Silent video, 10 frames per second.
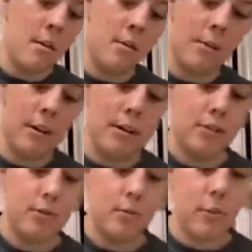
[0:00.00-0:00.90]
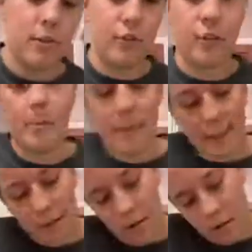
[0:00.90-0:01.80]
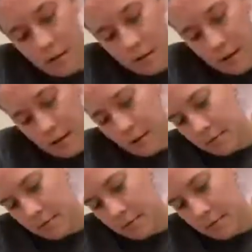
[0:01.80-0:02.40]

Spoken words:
We're going to squirt some of this on there.